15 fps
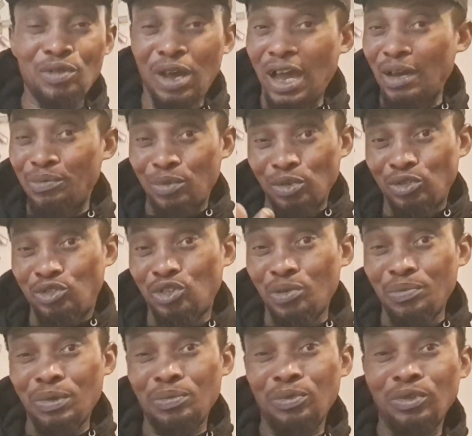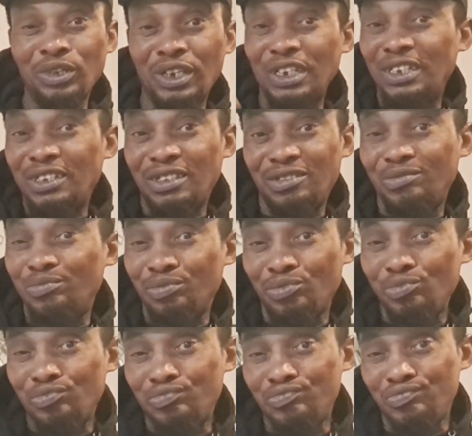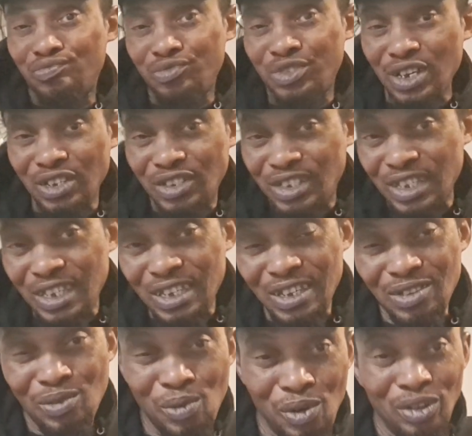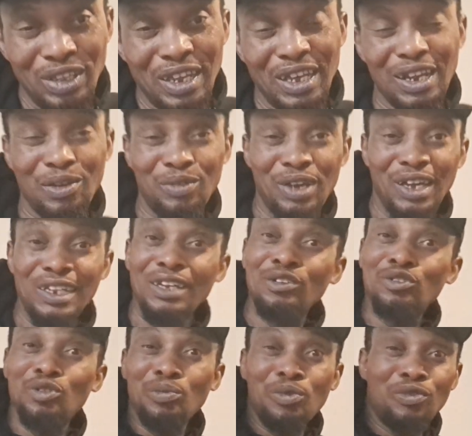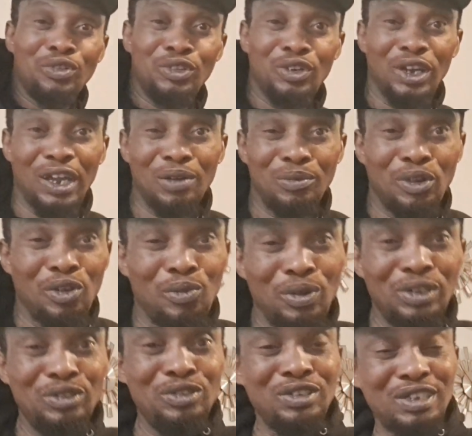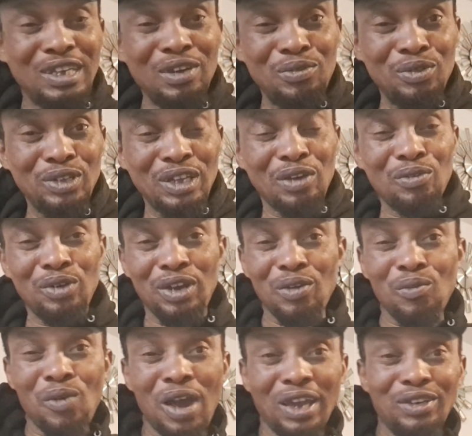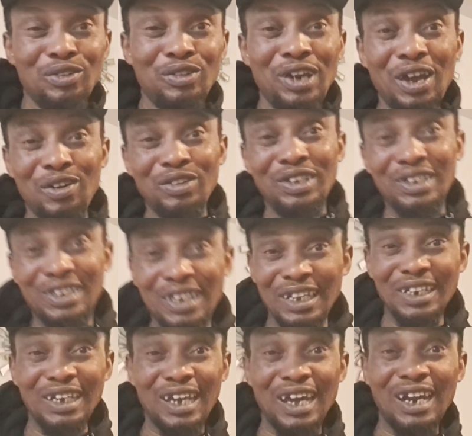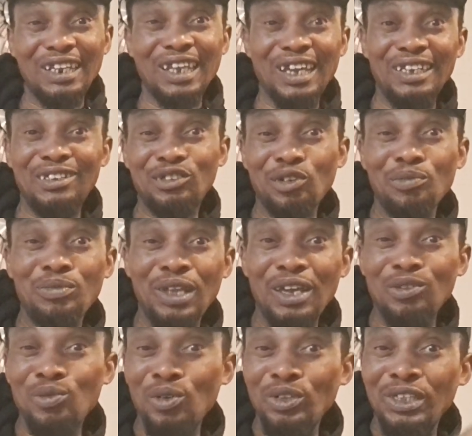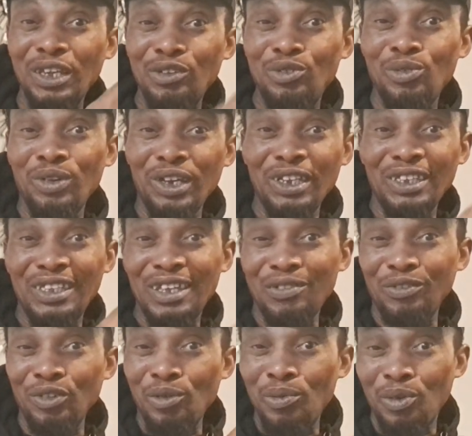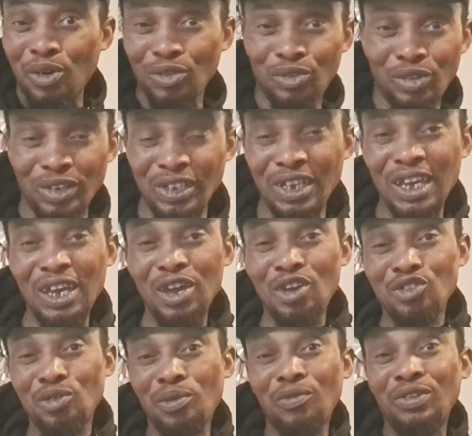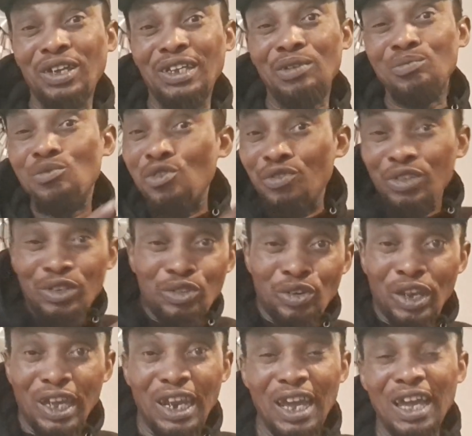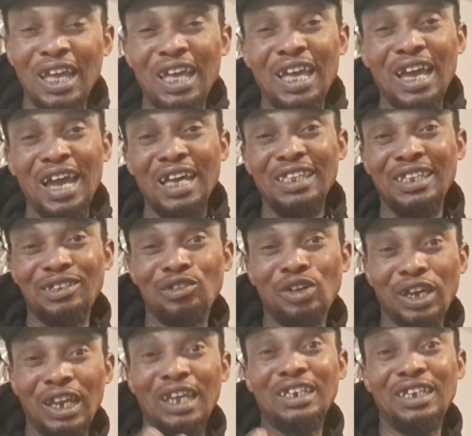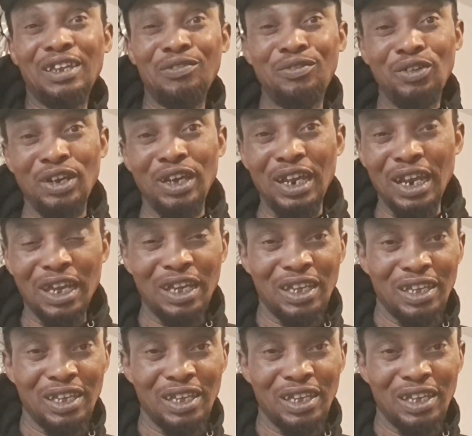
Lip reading: But some people, this Jay-Z world now, they used to move in together, because when you stay with them for a while, you now understand the character. It's some that's what they do in developed countries. Some of them, they move in together, and they say, okay, let's live together.